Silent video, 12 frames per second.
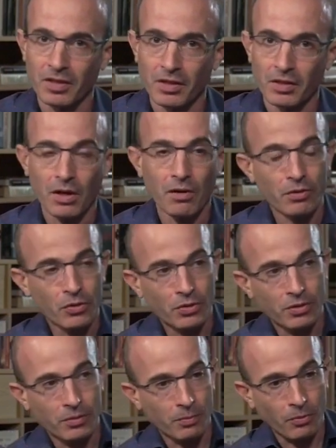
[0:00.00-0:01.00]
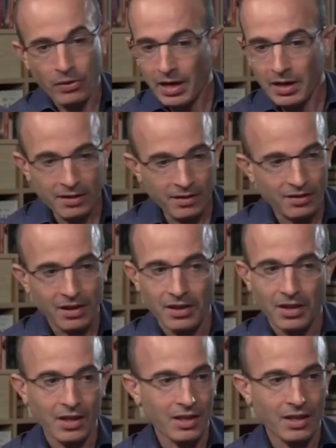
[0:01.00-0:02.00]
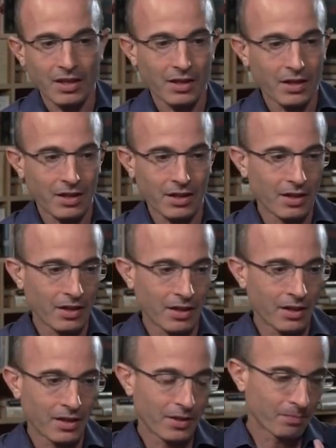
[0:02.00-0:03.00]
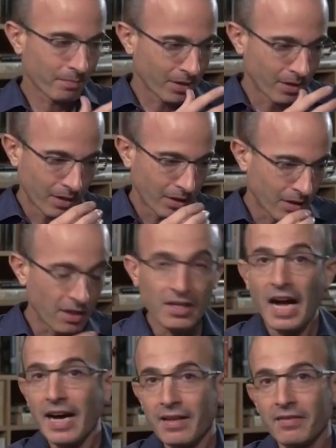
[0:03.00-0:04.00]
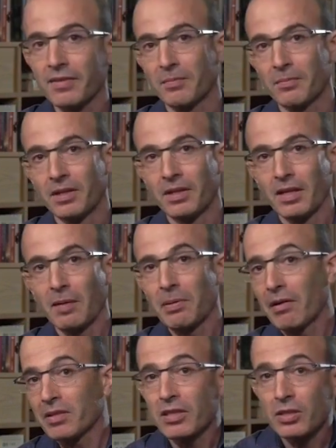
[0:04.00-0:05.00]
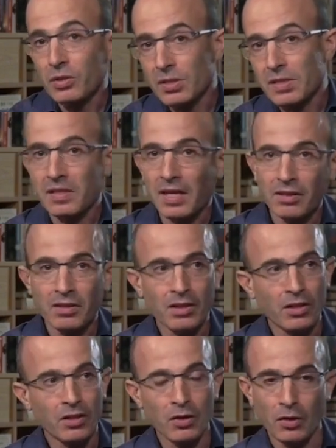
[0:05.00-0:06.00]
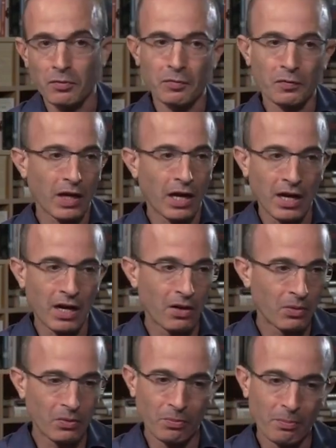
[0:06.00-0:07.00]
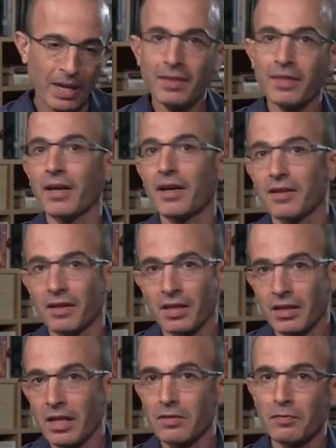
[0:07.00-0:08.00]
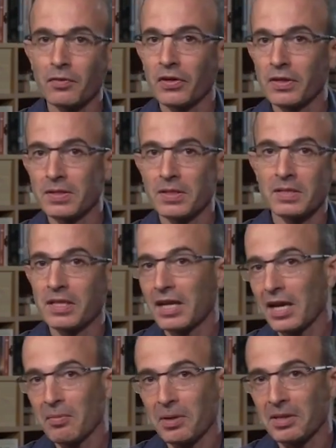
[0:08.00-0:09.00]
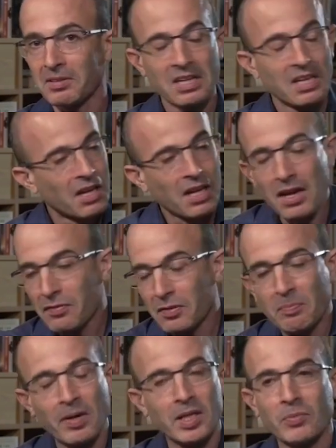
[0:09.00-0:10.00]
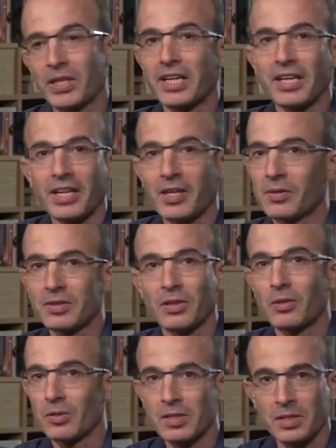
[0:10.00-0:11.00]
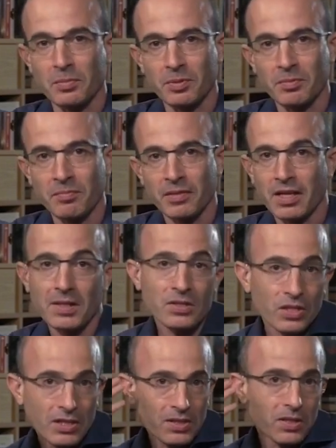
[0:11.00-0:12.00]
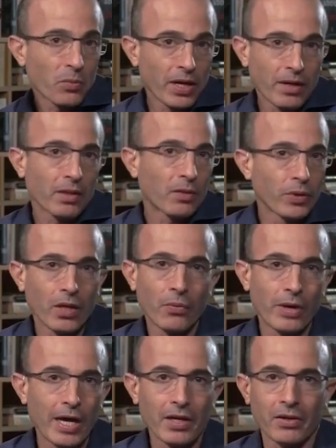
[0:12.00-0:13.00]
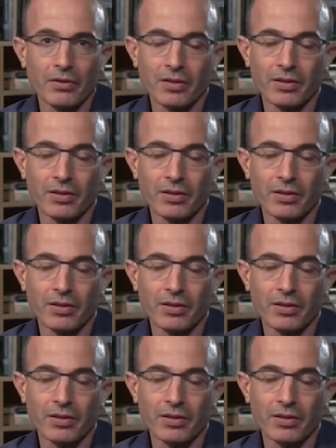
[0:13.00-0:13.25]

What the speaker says: or you write an item about a new study of how methane influences climate, everybody will click on the gossip. It's just the way that we are wired.